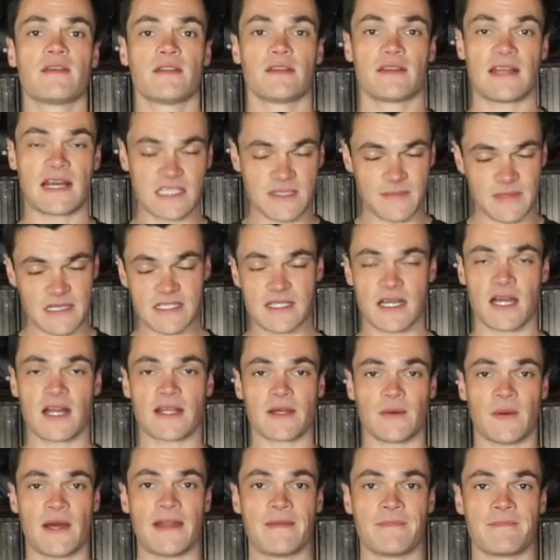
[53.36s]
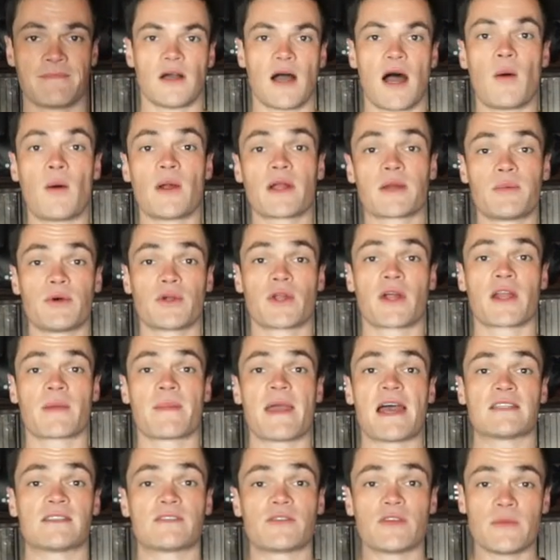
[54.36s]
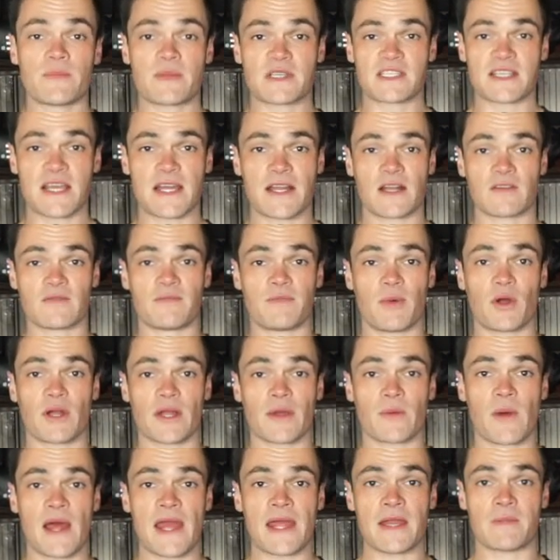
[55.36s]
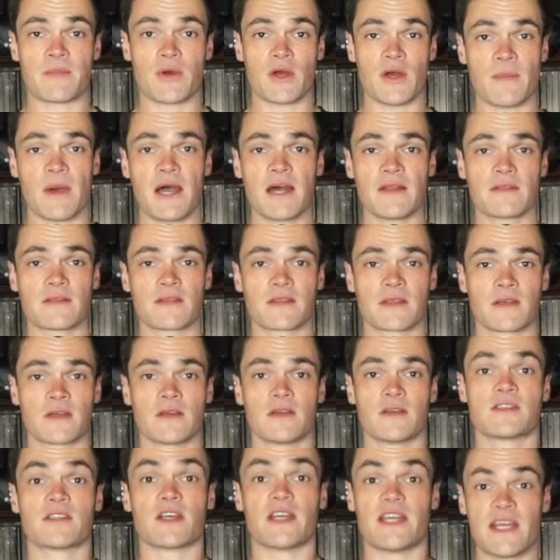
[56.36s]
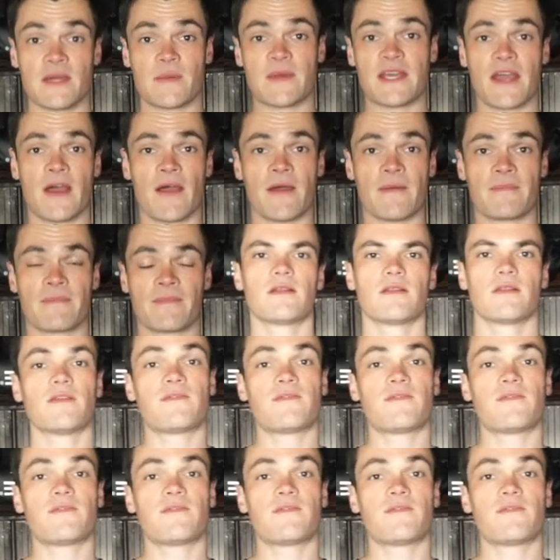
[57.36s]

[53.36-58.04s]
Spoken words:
that's my starting weight. I want to put on about 2% of body weight per month, so here we go.